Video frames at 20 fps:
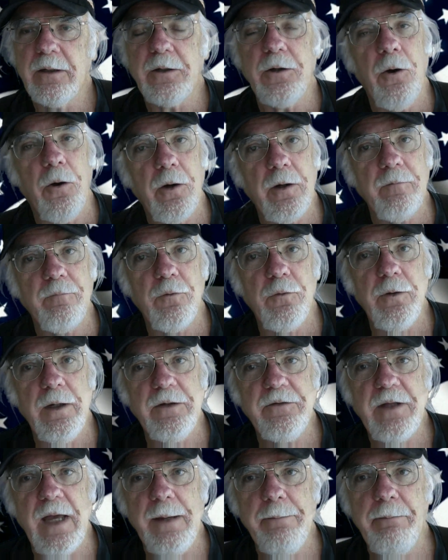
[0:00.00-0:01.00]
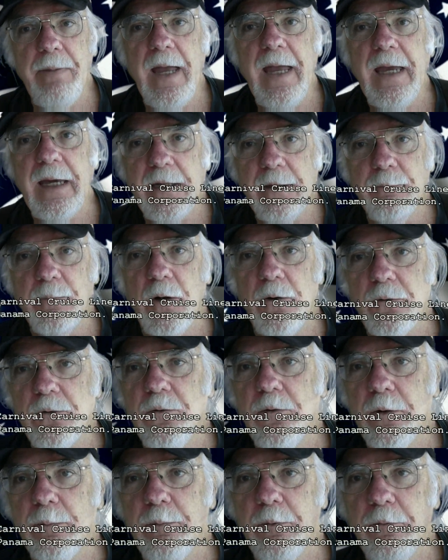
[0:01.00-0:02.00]
Carnival is a Panama
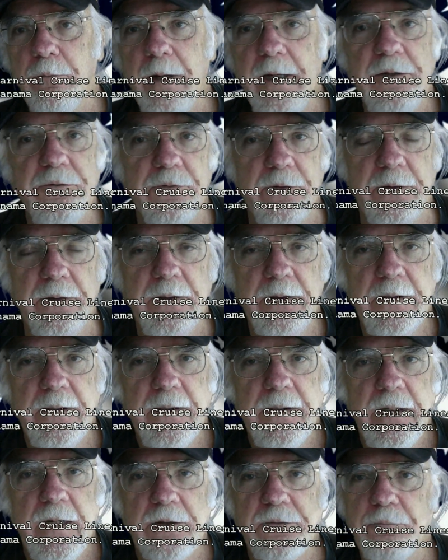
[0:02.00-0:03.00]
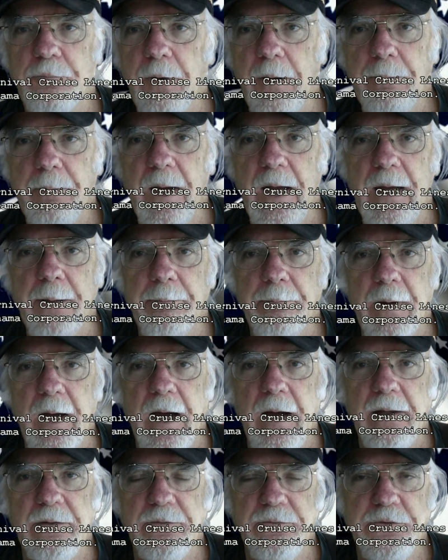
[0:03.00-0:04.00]
corporation. It's run by
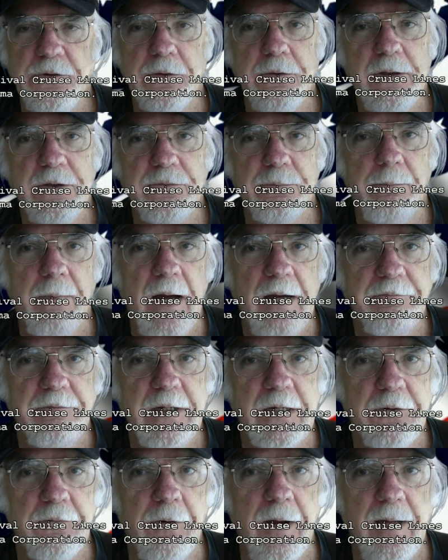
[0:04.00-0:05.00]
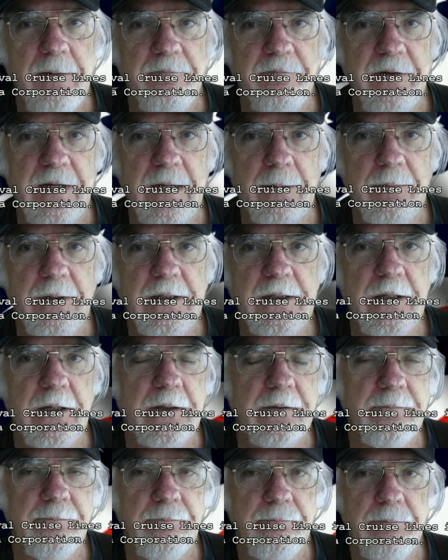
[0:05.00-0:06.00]
a Jewish mafia crime family,
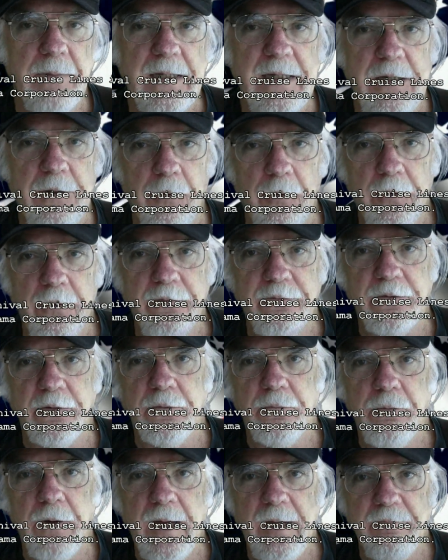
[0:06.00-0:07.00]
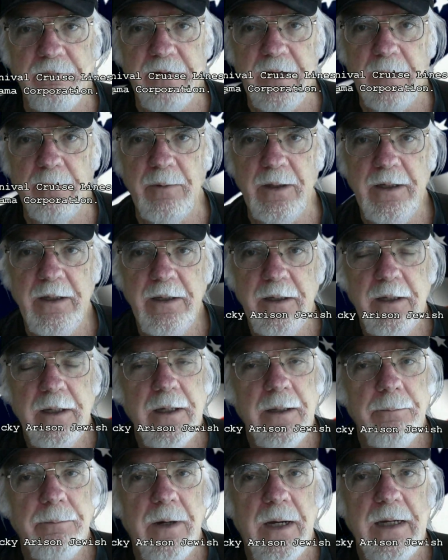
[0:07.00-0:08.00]
the Mickey Arneson crime family,
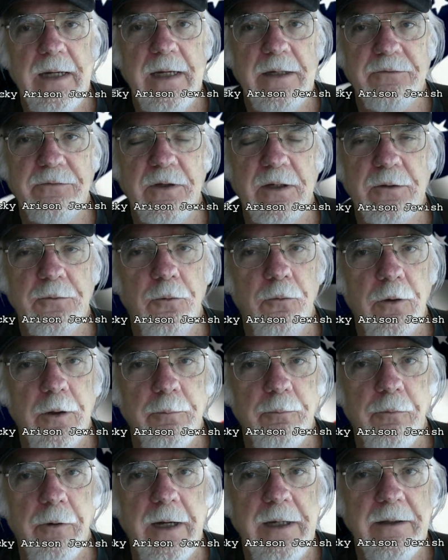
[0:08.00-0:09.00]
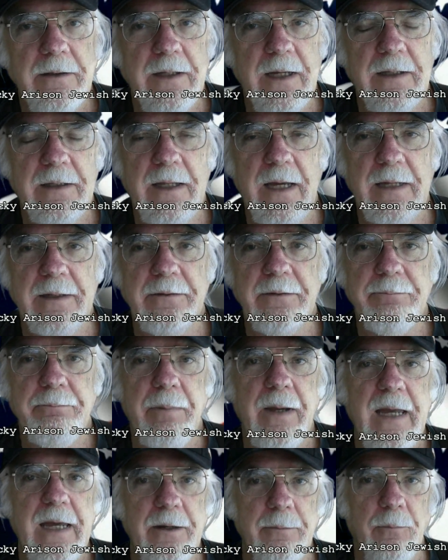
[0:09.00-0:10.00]
but it's incorporated in
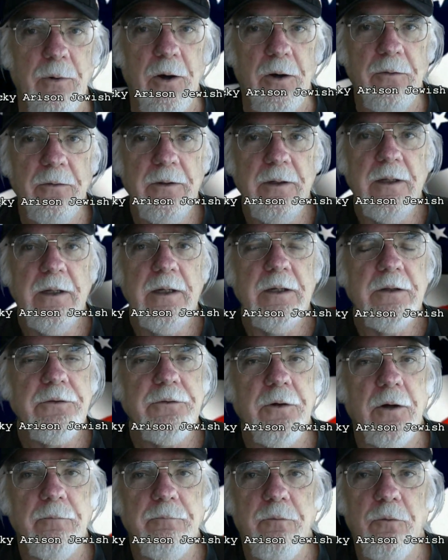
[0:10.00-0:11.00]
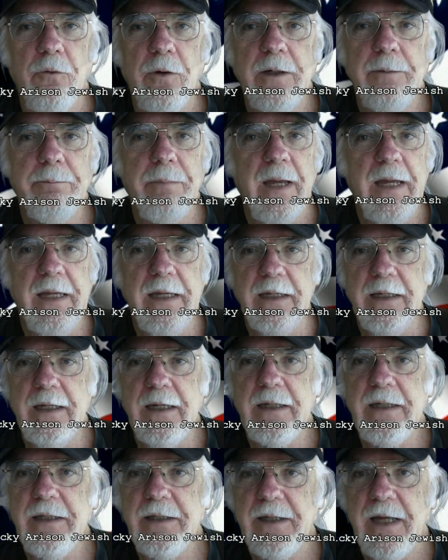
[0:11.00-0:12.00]
Panama to avoid paying
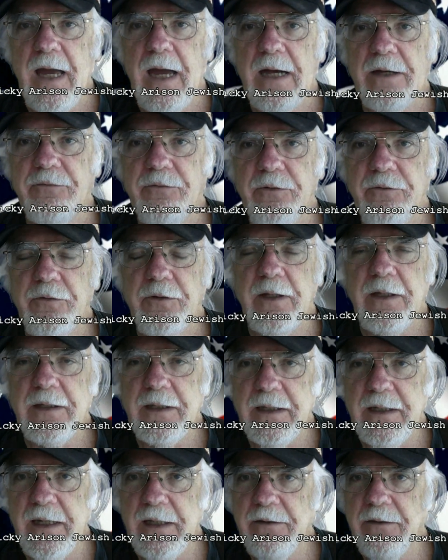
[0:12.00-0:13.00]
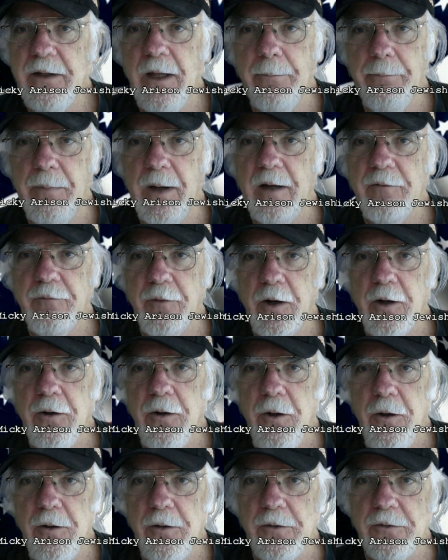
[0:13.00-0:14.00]
any taxes and to get above our
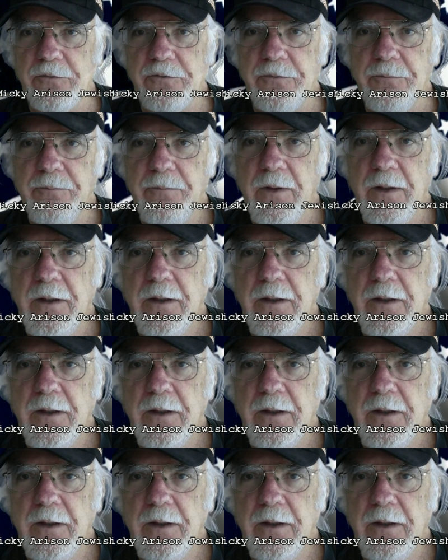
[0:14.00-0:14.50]
laws.